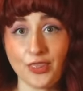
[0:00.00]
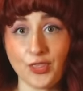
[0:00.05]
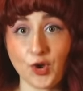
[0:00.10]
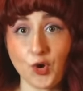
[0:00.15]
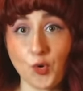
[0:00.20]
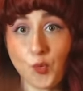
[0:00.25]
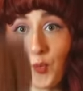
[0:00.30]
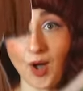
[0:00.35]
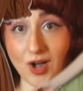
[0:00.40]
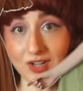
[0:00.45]
The
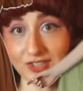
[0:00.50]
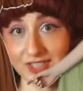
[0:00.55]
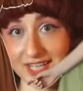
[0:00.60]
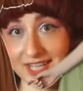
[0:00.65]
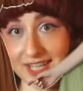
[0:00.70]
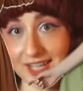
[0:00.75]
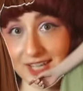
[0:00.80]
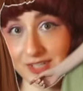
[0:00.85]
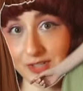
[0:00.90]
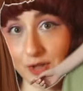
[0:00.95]

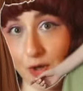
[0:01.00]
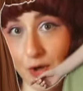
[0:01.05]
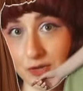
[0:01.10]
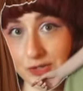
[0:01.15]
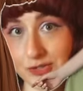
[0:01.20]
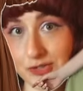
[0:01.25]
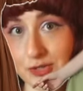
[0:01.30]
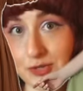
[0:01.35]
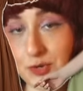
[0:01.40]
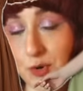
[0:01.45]
quality is
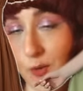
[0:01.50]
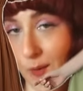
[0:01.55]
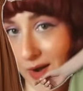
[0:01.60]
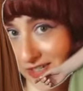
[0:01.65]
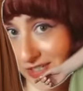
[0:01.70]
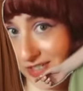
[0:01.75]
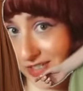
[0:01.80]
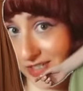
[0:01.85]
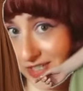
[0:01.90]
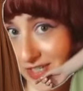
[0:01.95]
also
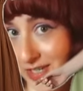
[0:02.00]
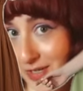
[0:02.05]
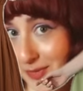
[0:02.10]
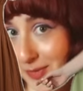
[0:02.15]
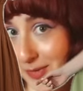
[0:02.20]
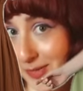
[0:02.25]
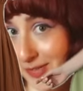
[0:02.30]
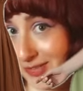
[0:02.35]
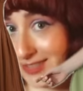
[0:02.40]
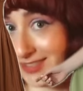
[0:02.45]

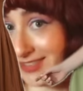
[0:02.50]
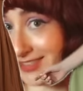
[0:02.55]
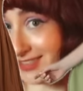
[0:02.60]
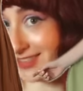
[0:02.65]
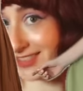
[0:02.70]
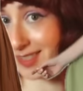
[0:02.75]
questionable,